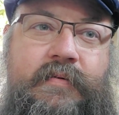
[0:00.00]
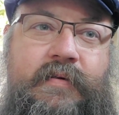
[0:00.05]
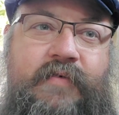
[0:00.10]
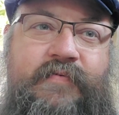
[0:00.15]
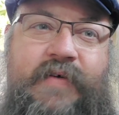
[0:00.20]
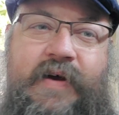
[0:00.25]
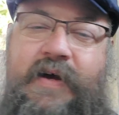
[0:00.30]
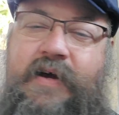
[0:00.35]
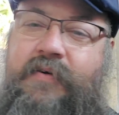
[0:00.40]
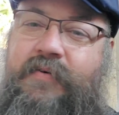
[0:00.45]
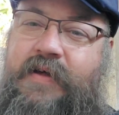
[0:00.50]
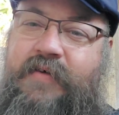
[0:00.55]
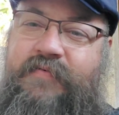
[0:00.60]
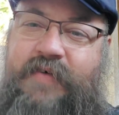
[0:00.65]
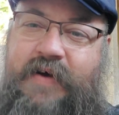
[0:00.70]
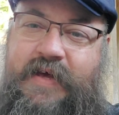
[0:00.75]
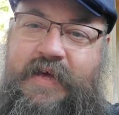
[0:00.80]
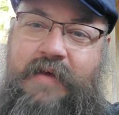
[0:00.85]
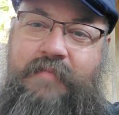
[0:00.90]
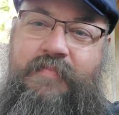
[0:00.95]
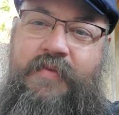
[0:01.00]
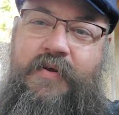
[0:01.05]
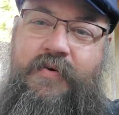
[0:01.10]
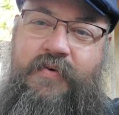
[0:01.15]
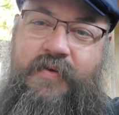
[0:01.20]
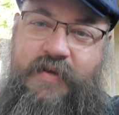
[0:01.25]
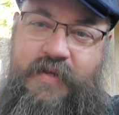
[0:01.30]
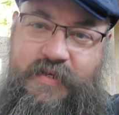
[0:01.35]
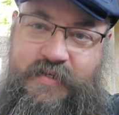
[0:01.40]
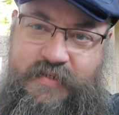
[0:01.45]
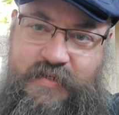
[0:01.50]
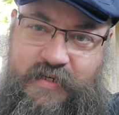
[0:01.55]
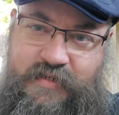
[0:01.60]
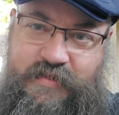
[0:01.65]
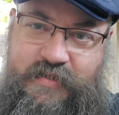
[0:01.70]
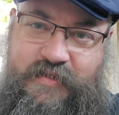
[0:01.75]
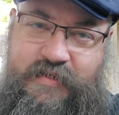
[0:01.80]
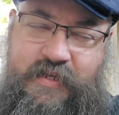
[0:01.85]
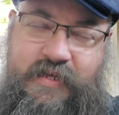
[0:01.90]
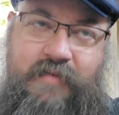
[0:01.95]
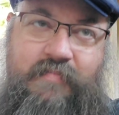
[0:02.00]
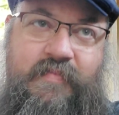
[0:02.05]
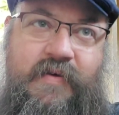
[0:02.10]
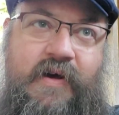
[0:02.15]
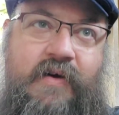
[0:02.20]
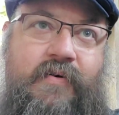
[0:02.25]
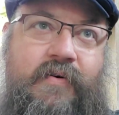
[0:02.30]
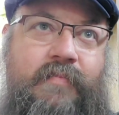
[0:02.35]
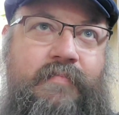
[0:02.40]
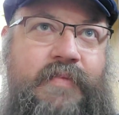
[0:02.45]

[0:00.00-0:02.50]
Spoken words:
if I keep doing this, I'll just keep going.